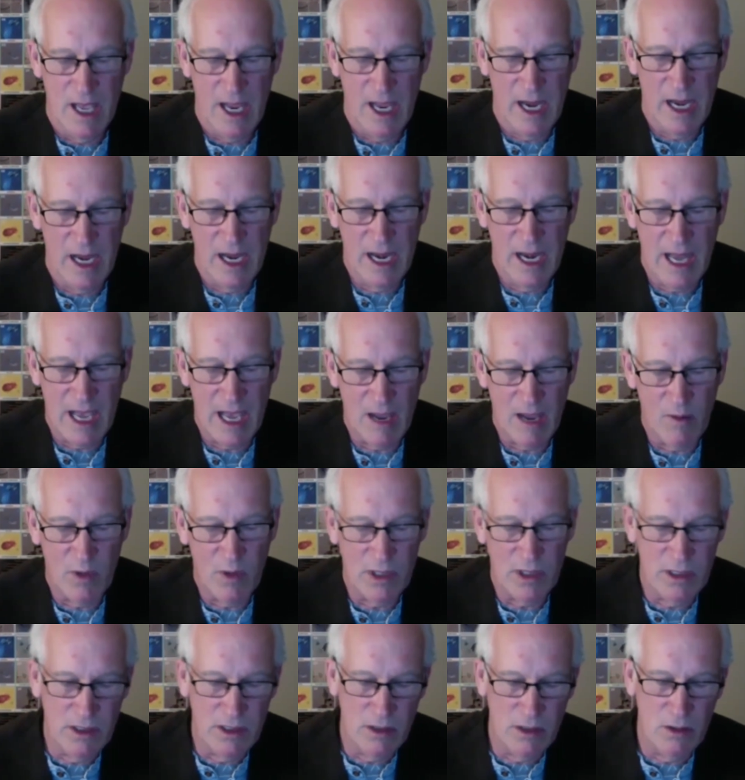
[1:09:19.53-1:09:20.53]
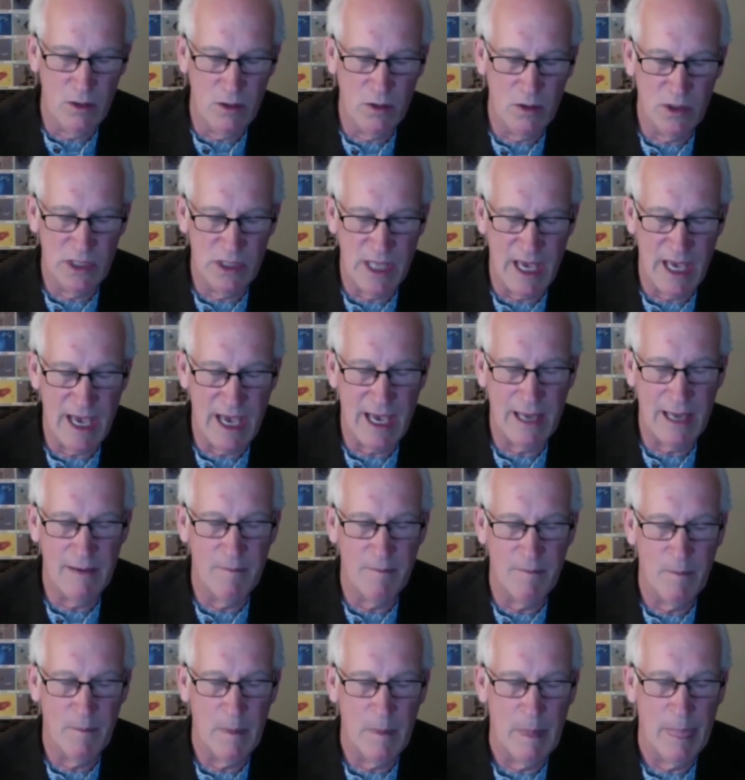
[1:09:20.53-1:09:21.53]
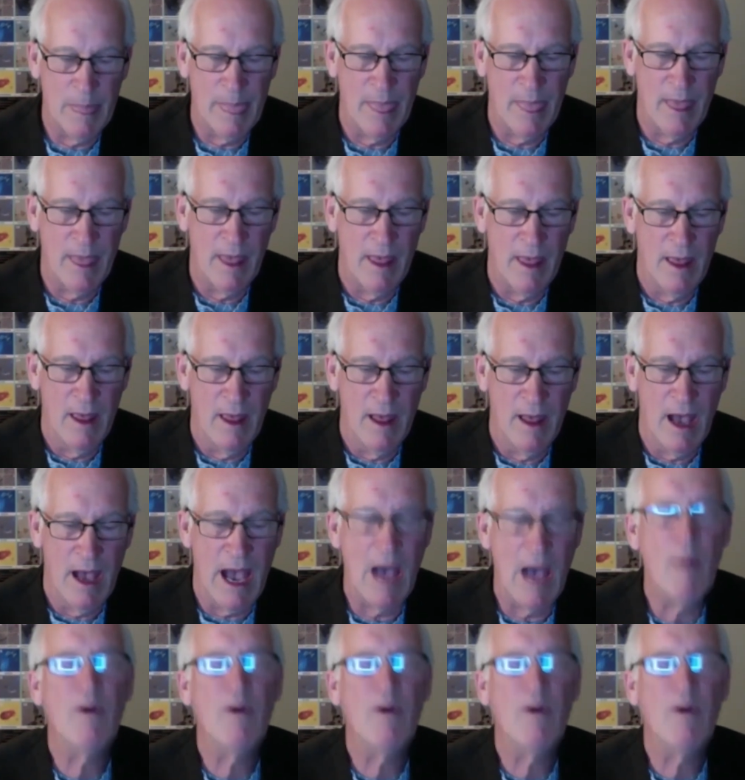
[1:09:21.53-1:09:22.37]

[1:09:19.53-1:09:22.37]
And I would use that, I